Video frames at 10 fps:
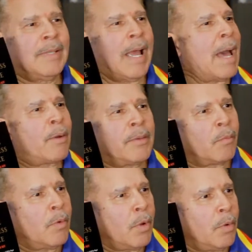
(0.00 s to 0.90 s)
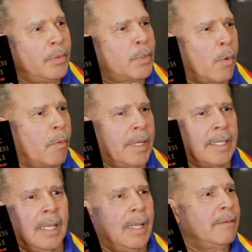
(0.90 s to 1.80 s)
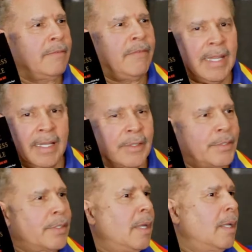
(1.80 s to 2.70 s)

out on the road, touring Vegas,